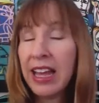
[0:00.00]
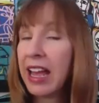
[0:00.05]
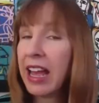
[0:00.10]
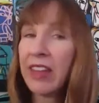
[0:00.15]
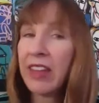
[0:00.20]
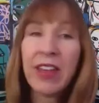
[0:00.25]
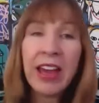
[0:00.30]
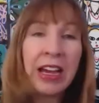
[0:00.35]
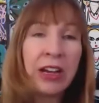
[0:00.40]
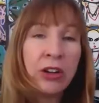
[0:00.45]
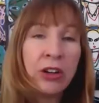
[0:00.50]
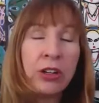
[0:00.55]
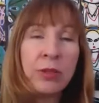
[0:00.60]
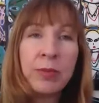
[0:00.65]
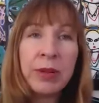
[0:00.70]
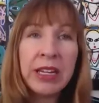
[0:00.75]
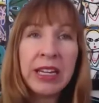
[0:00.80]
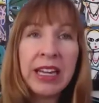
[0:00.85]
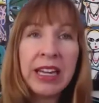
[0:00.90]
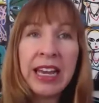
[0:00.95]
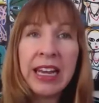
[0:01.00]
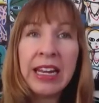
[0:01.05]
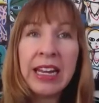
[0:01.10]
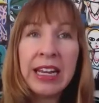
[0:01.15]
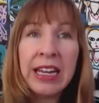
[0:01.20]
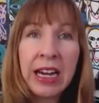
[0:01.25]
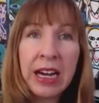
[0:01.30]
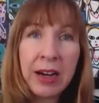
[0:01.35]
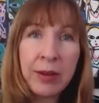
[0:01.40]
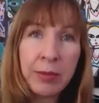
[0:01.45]
And that could be any
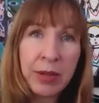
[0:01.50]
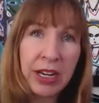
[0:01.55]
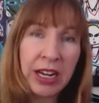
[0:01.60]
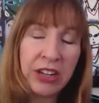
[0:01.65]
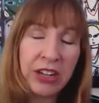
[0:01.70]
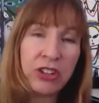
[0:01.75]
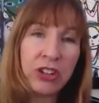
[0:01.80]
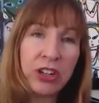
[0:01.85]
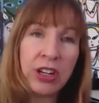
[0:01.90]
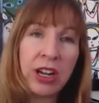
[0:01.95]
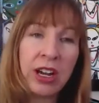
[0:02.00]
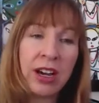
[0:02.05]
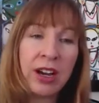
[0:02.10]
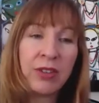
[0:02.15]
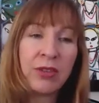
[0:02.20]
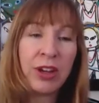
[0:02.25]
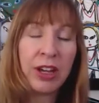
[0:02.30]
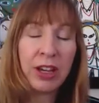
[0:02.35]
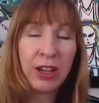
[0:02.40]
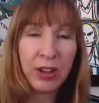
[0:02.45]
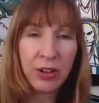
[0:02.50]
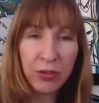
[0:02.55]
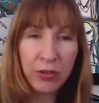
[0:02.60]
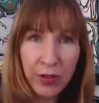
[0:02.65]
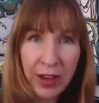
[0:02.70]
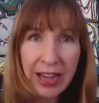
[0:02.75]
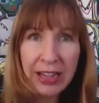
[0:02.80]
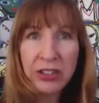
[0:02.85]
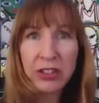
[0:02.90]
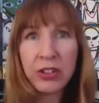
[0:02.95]
combination of
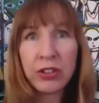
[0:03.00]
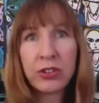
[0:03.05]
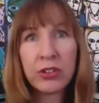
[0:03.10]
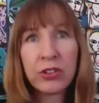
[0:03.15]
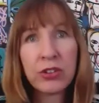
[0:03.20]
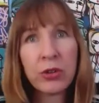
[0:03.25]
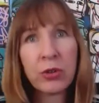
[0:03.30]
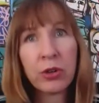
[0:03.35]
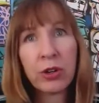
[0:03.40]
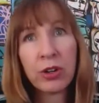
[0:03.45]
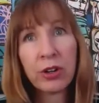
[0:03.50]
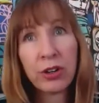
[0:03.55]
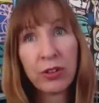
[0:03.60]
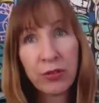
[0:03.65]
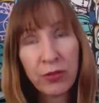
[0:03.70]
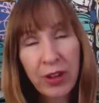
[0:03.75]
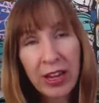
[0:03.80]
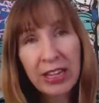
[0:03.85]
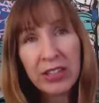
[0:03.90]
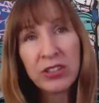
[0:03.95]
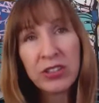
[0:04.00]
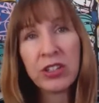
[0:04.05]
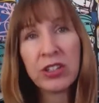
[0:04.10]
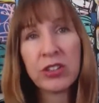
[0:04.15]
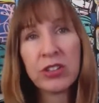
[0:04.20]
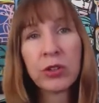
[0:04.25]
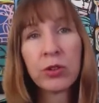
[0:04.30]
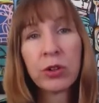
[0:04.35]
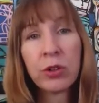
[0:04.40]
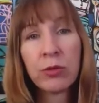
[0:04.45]
factors or
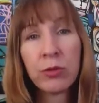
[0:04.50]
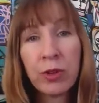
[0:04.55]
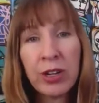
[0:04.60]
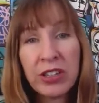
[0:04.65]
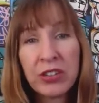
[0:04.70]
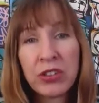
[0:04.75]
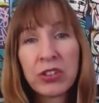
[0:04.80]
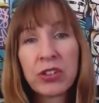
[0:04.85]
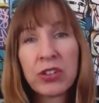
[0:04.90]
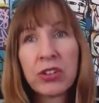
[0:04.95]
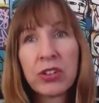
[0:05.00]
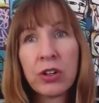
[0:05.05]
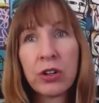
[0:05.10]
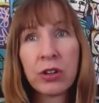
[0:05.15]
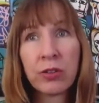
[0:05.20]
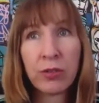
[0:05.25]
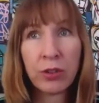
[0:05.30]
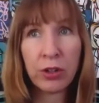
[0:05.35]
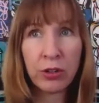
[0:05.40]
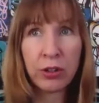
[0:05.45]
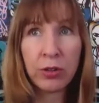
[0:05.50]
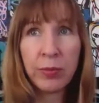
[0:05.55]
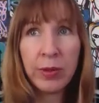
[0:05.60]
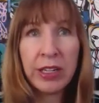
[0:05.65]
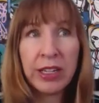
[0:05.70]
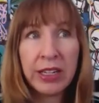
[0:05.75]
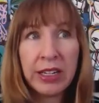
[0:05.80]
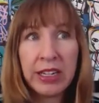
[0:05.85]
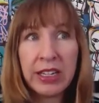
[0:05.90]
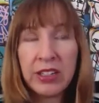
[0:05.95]
phases or risks or
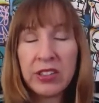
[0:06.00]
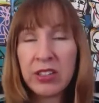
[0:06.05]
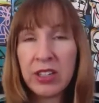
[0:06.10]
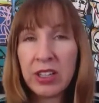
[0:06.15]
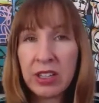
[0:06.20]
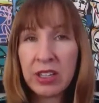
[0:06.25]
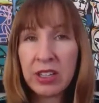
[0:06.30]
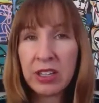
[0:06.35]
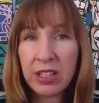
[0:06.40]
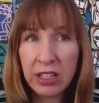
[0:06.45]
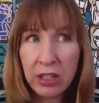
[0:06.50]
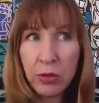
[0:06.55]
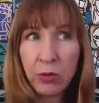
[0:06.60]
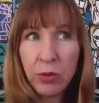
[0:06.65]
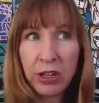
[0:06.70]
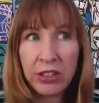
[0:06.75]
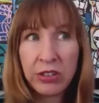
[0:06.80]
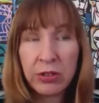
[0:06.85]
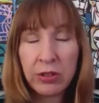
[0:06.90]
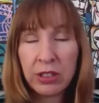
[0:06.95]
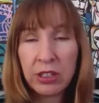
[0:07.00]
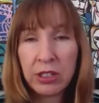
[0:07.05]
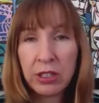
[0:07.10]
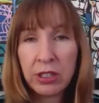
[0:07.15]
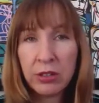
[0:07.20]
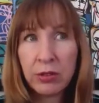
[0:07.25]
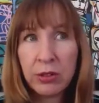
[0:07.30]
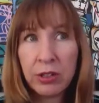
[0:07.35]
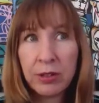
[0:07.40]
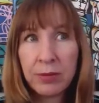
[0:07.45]
vulnerabilities that you want to
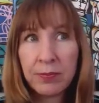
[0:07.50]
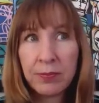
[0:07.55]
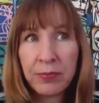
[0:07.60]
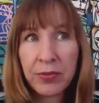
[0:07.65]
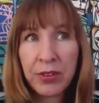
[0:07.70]
include.